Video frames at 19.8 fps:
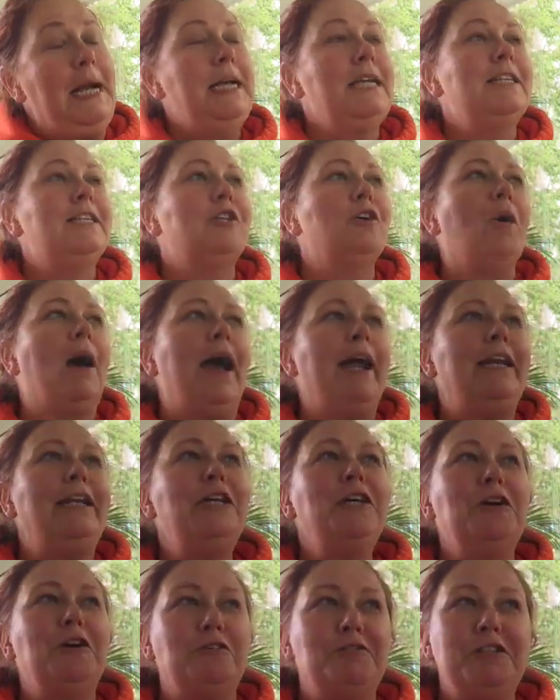So I
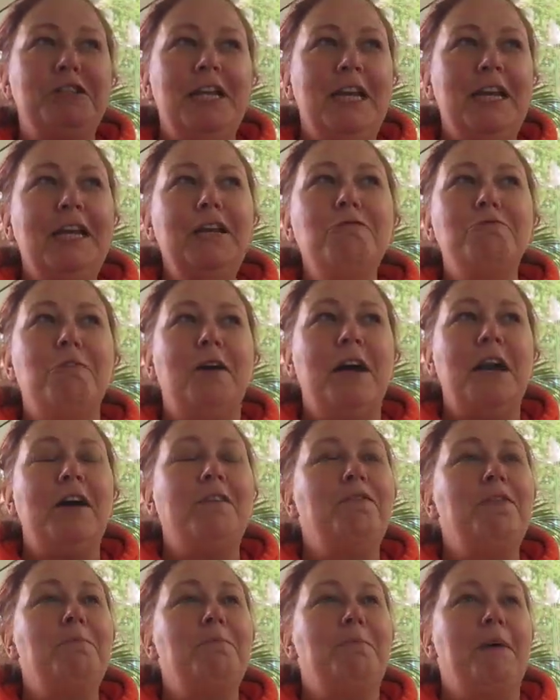negotiated right
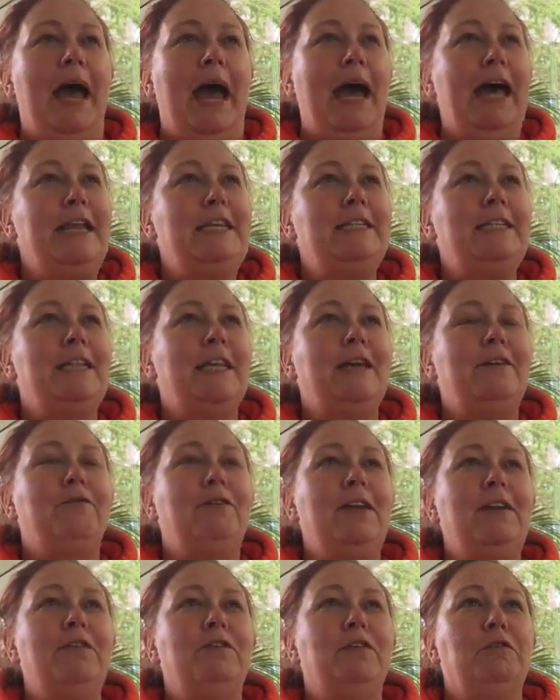off the bat that if
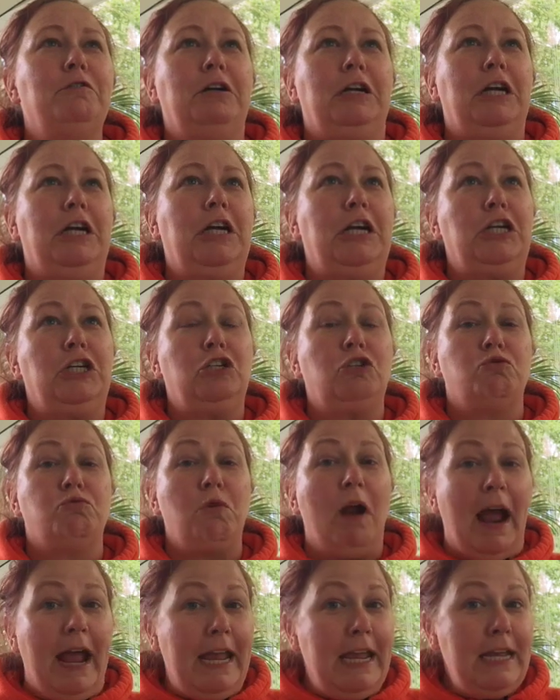we were going to
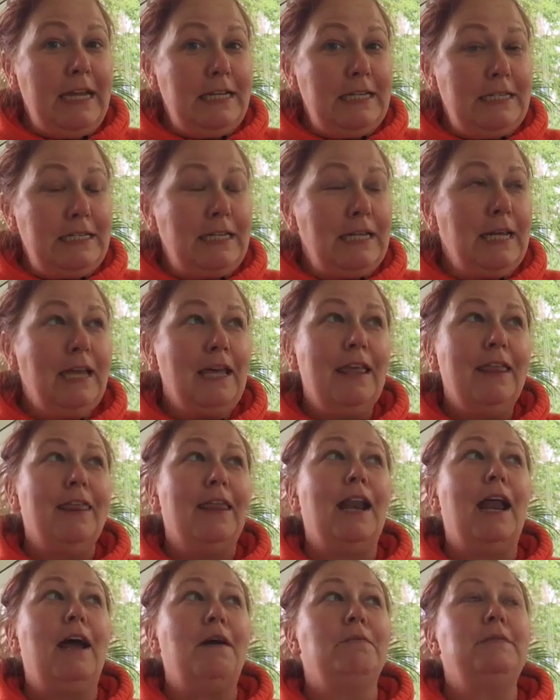try it,
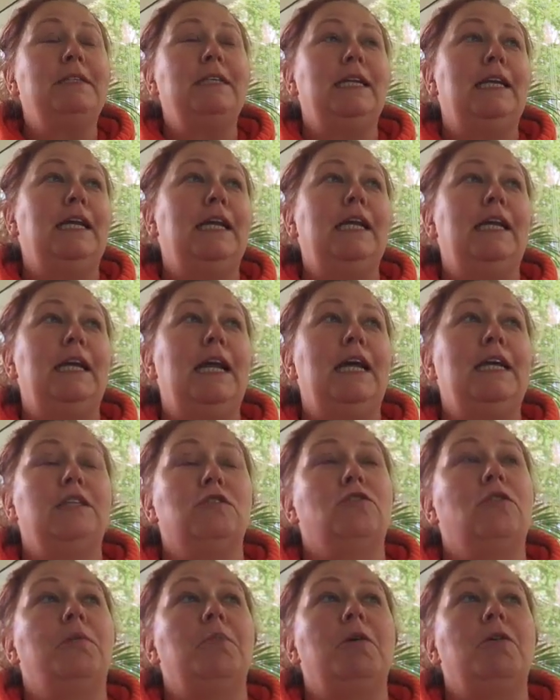that I was going to get an ice
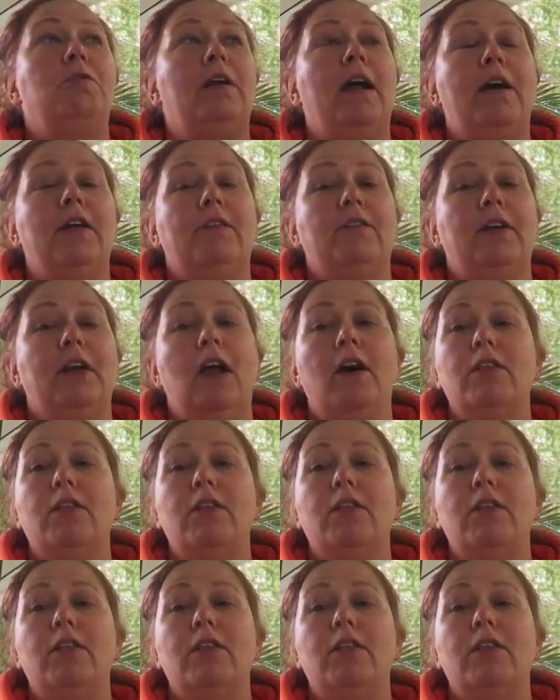cream cone out of it.